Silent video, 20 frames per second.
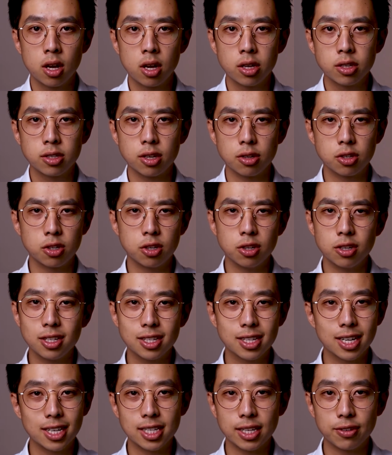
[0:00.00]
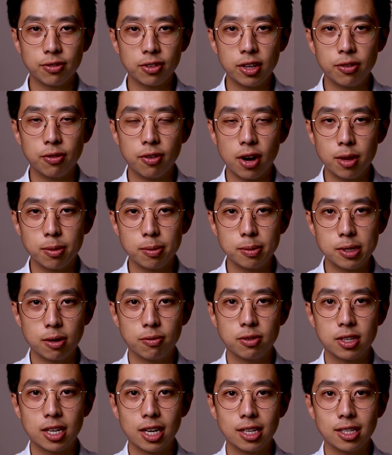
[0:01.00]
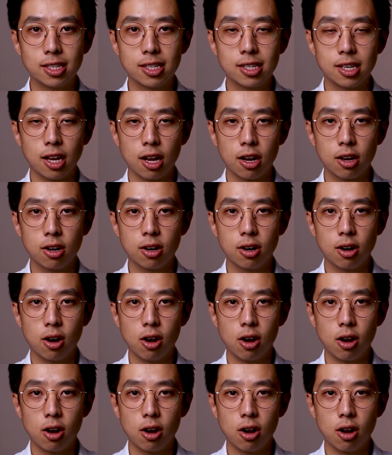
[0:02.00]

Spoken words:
So students can definitely find themselves getting stuck